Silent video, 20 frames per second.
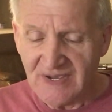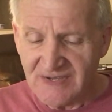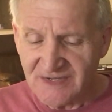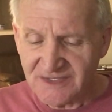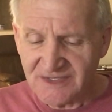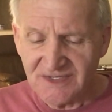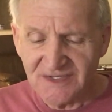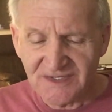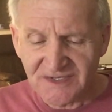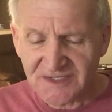
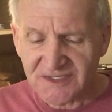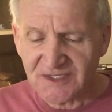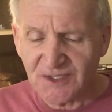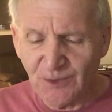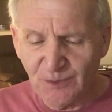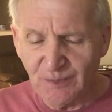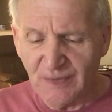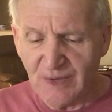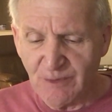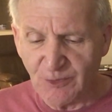She's
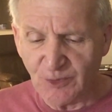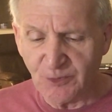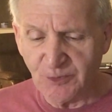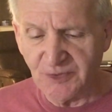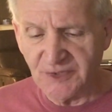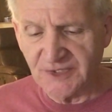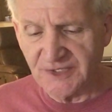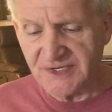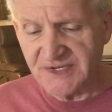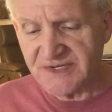so
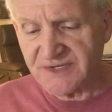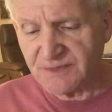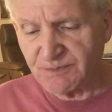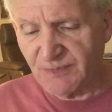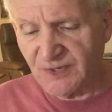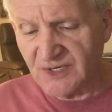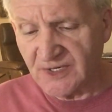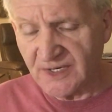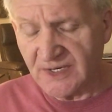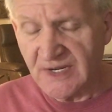memorable in this
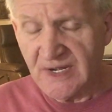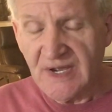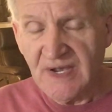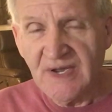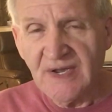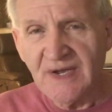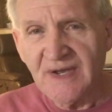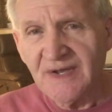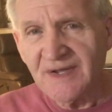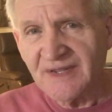part.
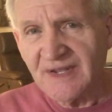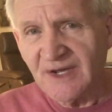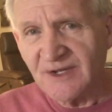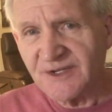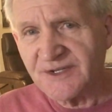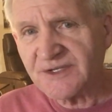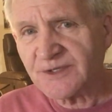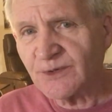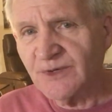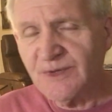Now
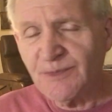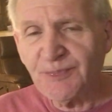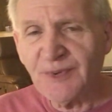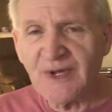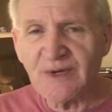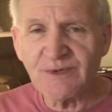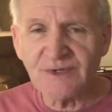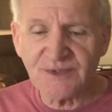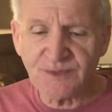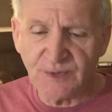the
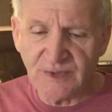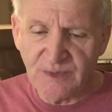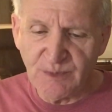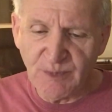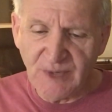screenplay was written